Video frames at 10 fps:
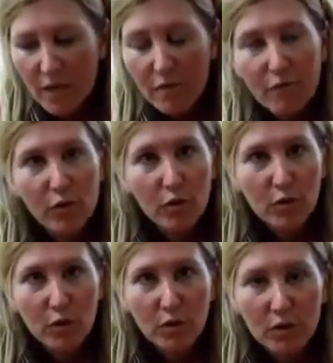
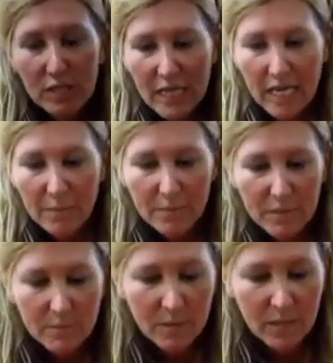floral tape
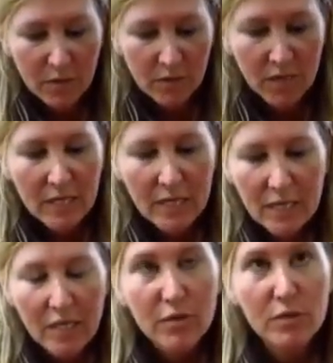to make it green, and
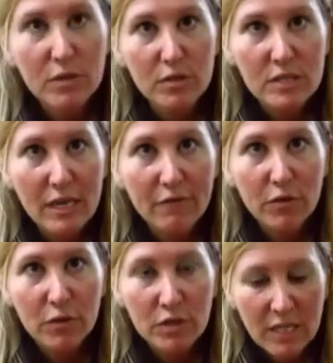then you would use that
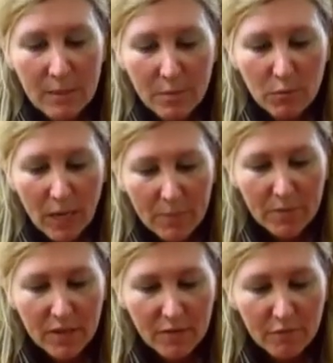floral tape and wrap
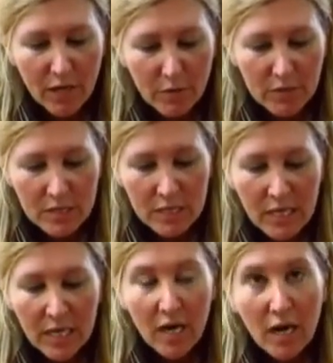the flowers
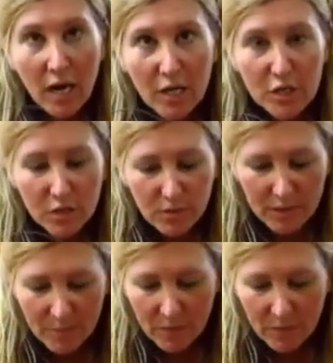onto it.